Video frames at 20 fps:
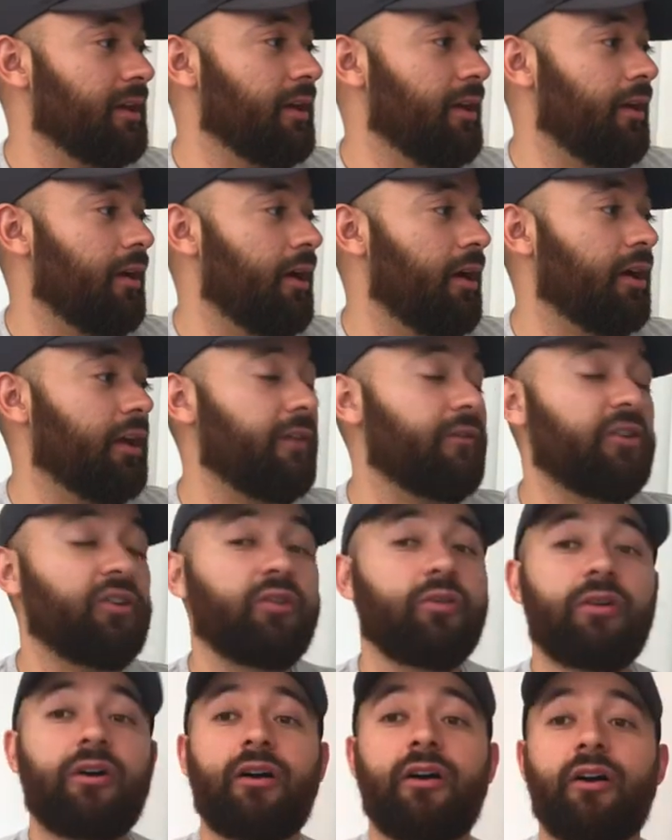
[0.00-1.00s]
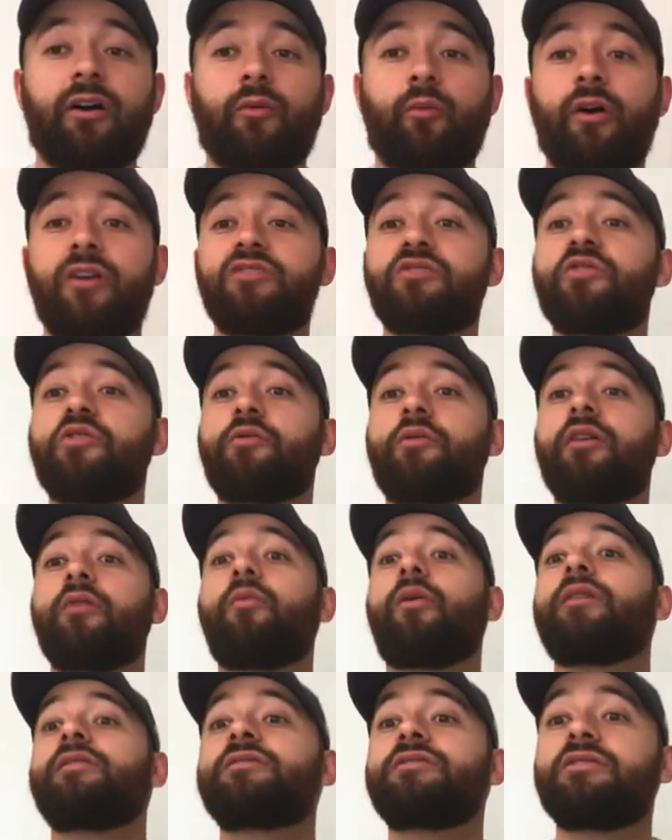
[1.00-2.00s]
I'll give you a 1, 2, 3,
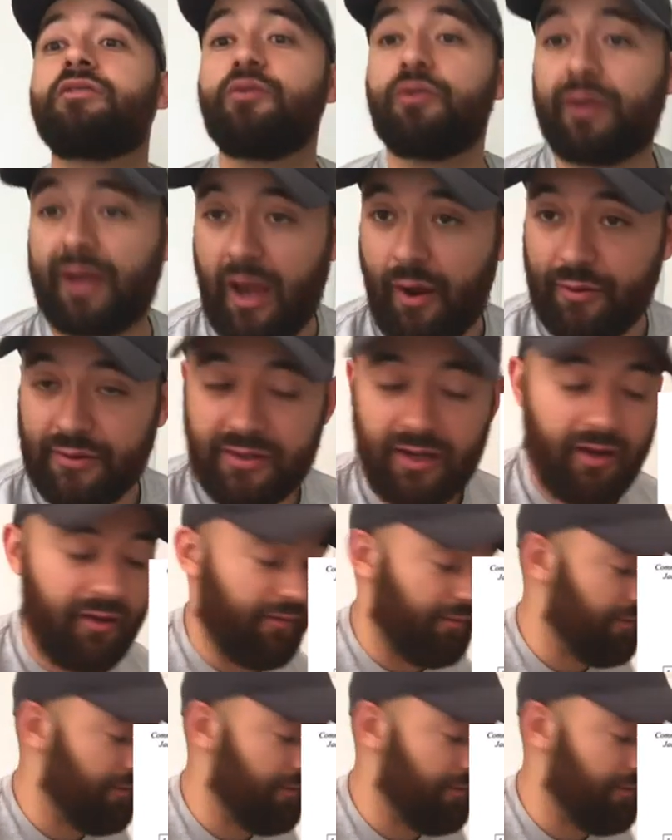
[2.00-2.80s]
1, 2 count off.